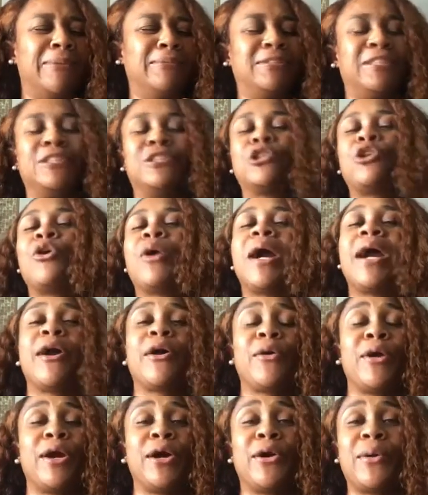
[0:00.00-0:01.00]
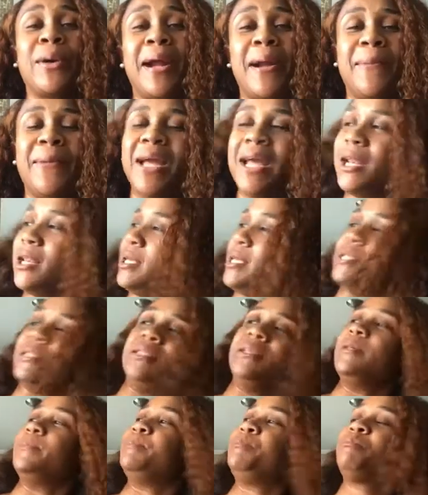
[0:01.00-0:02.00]
I'm just crying. Man,
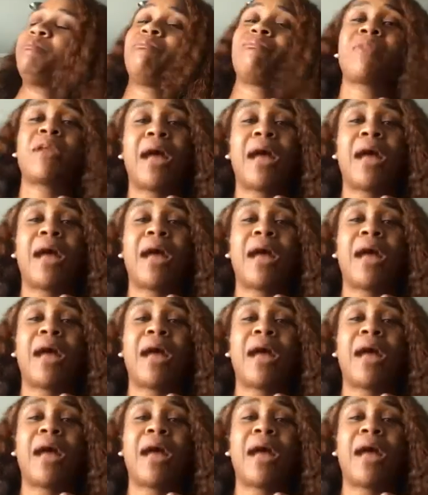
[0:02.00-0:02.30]
listen,